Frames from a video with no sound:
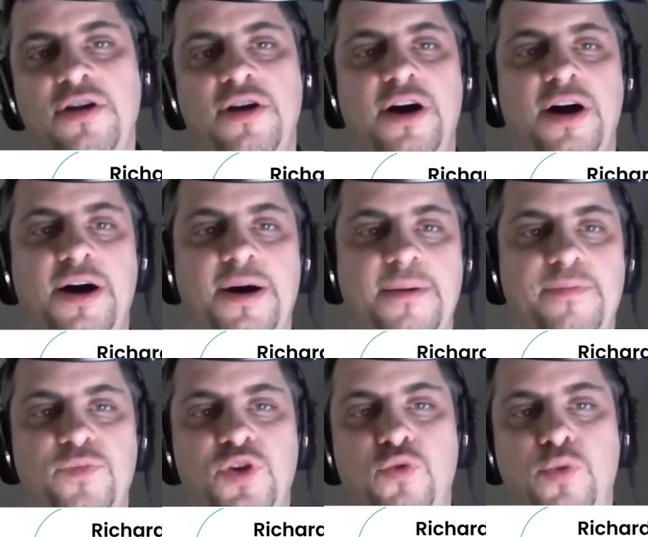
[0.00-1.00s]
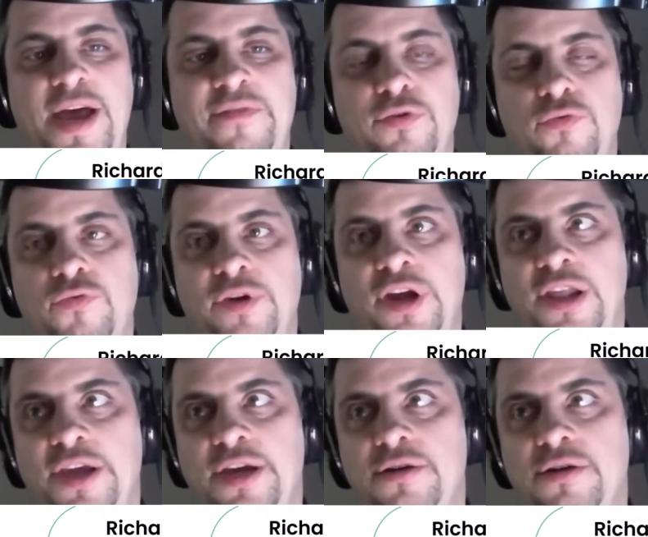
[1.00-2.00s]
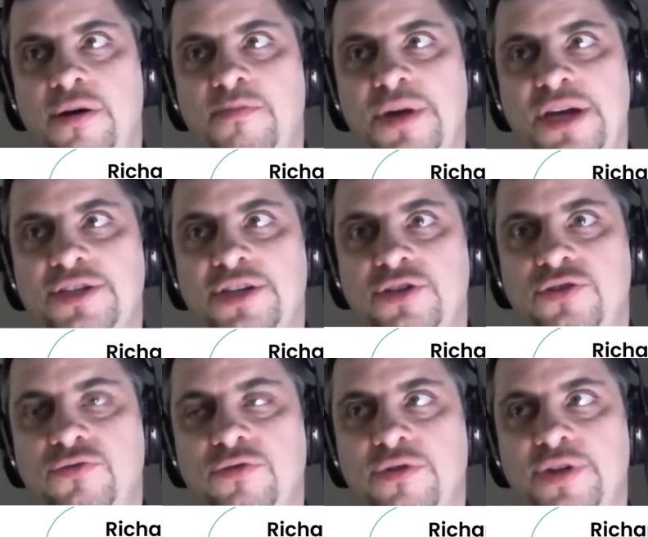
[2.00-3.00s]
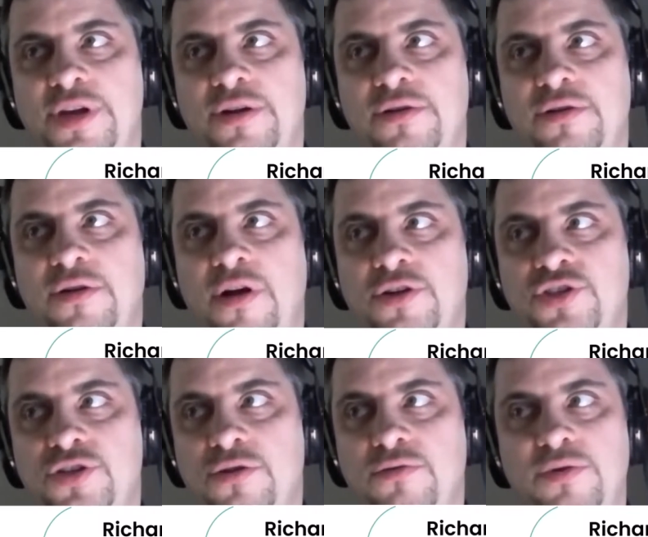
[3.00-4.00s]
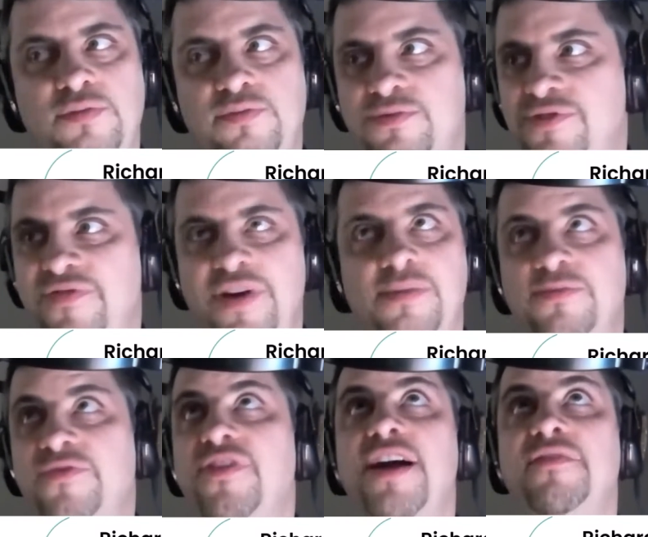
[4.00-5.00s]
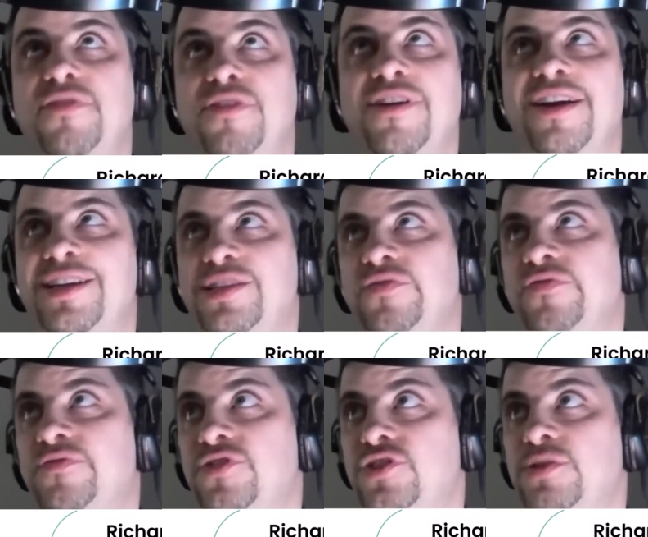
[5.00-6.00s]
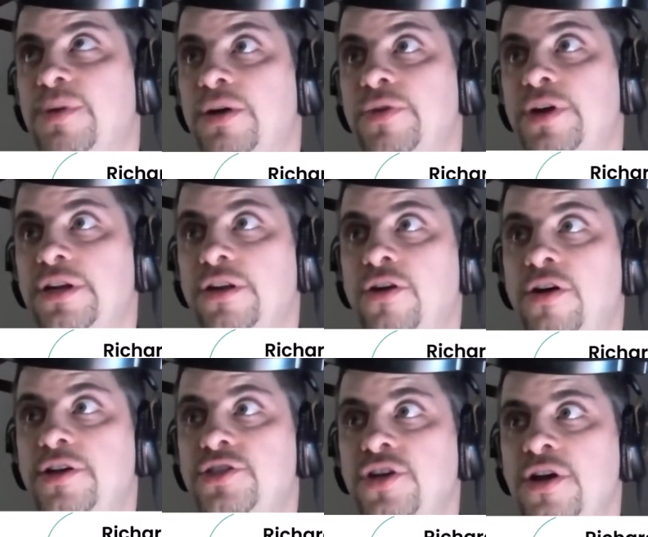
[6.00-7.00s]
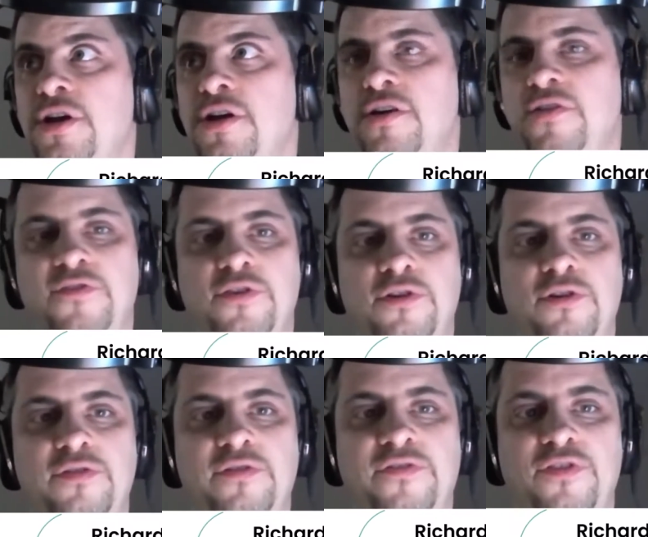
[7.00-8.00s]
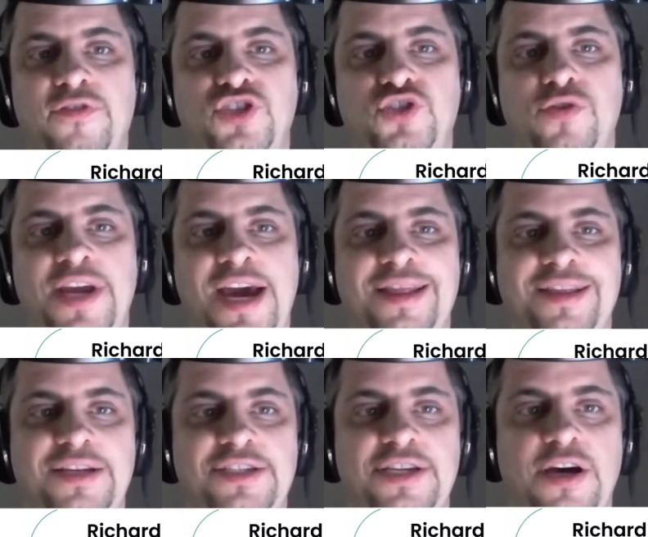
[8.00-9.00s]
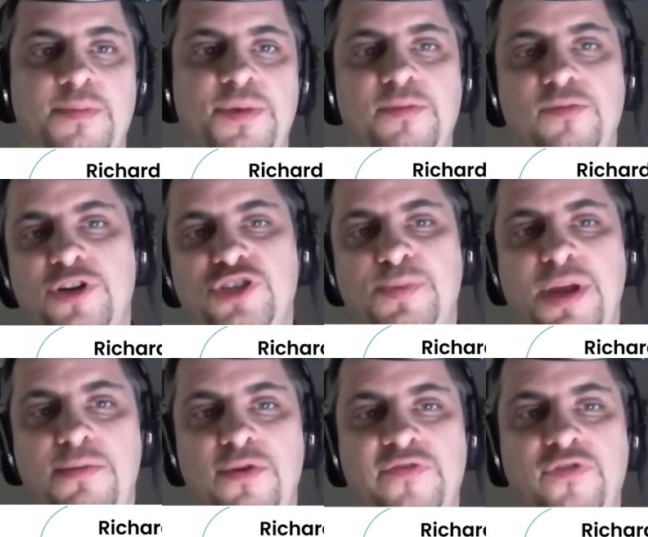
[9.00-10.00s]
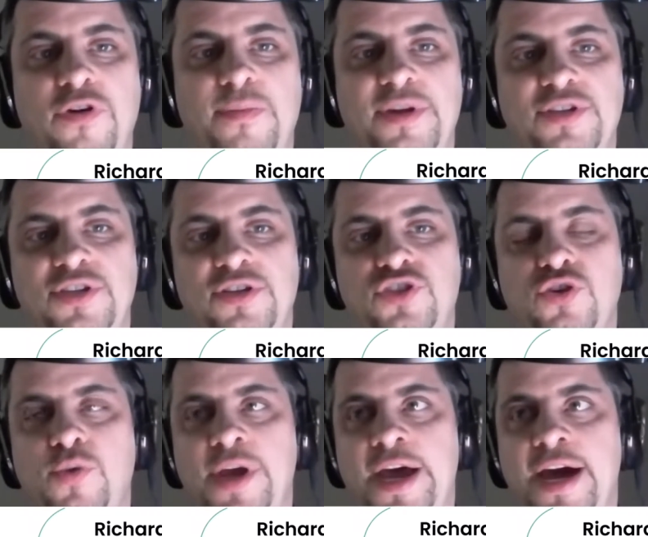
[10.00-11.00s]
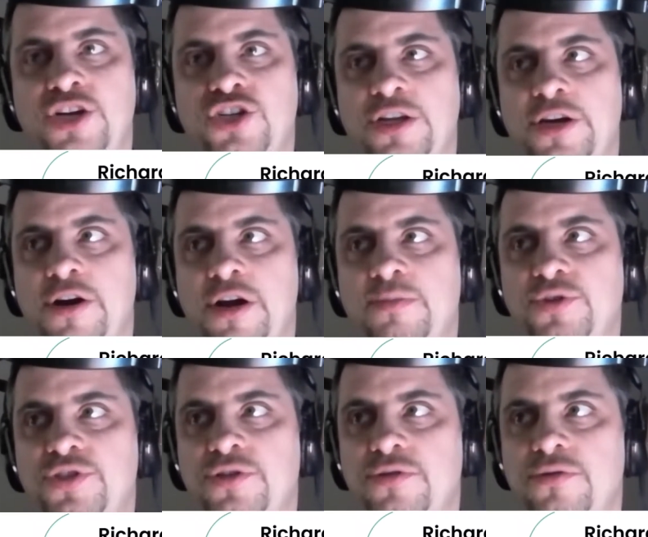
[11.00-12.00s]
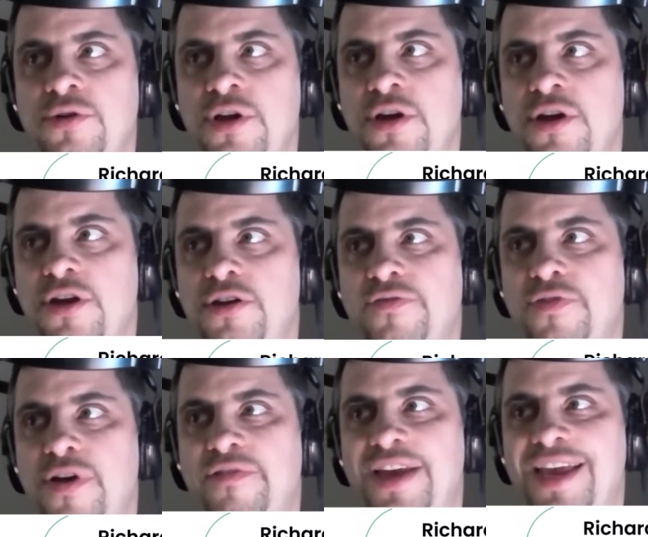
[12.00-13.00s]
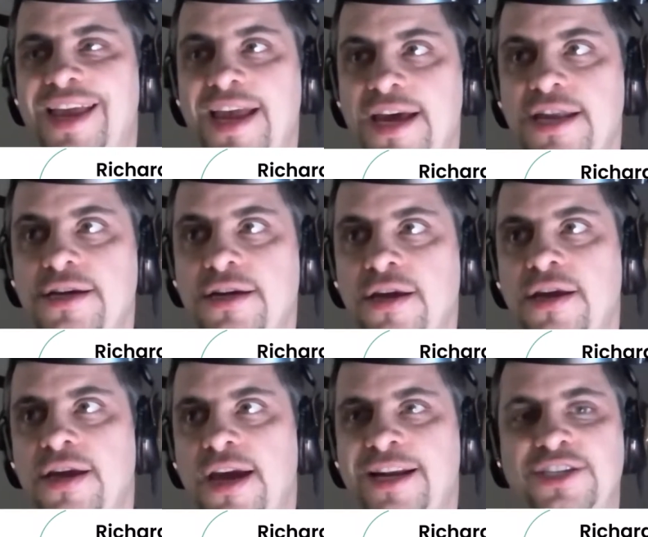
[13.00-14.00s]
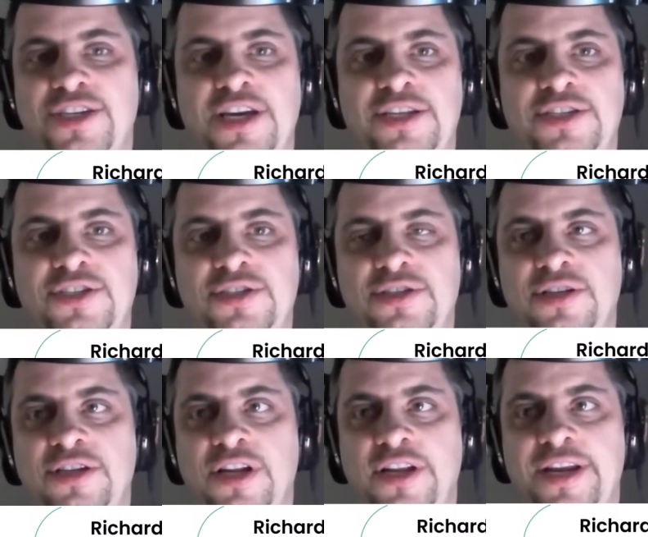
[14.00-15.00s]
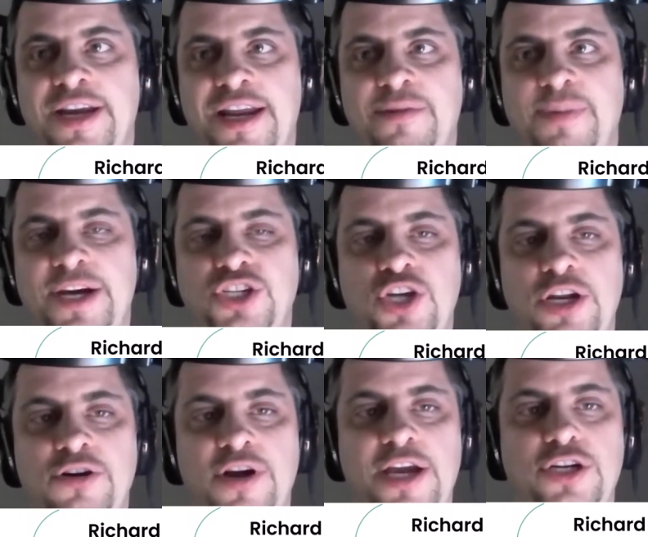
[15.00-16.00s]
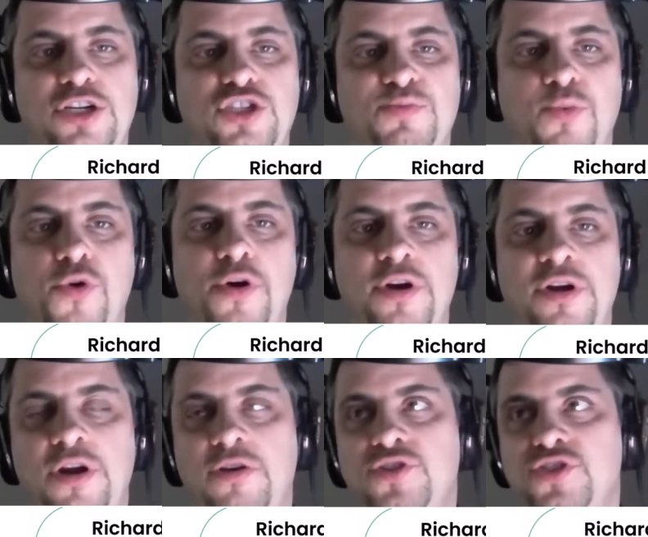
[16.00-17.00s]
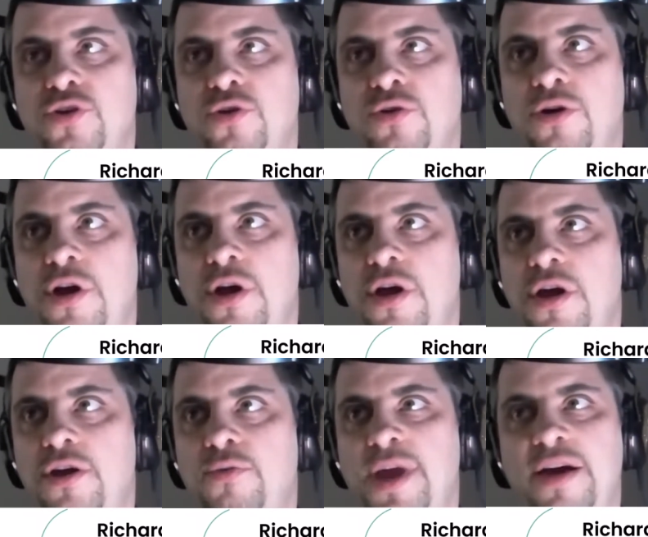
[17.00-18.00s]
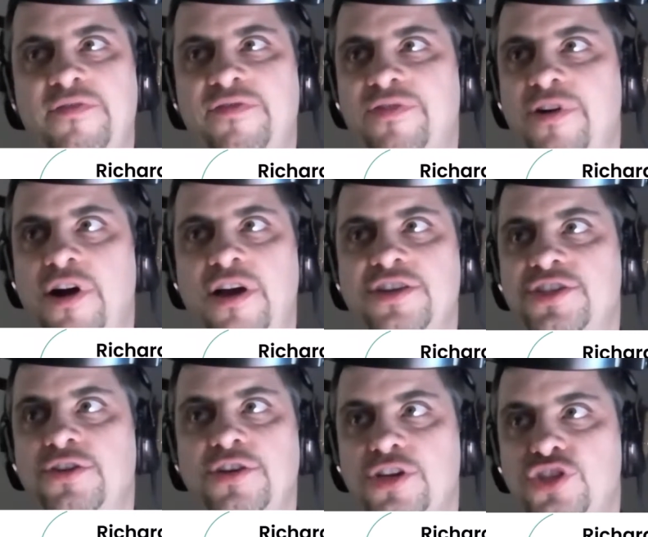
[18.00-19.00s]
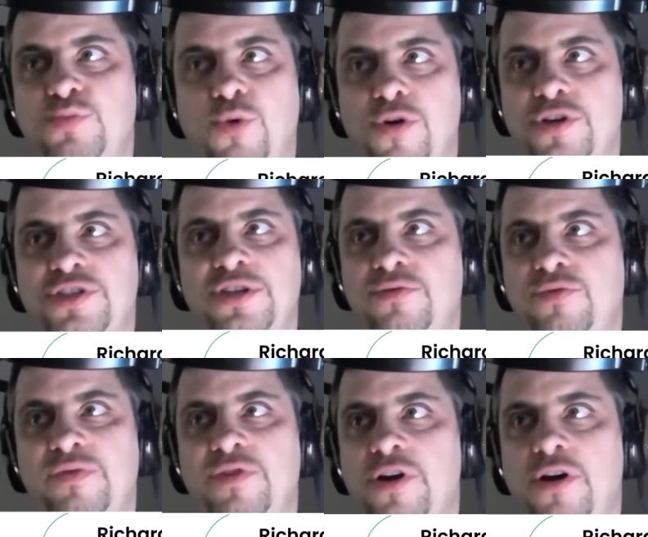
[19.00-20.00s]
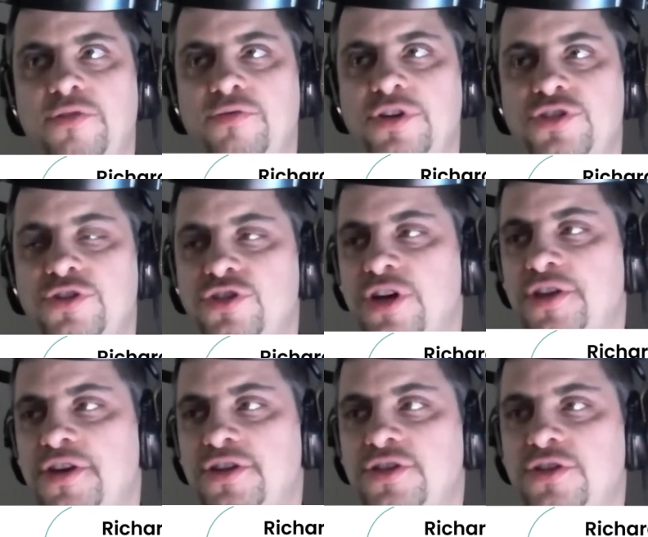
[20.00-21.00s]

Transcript: We have a really amazing tool that also we've developed forever, and it's just about ready to launch for student athletes to help them reach peak performance. And so we actually are able to, if you have a kid, and it's delineated by gender, age, and sport, so we have a gazillion sports, and we've done all the research on this.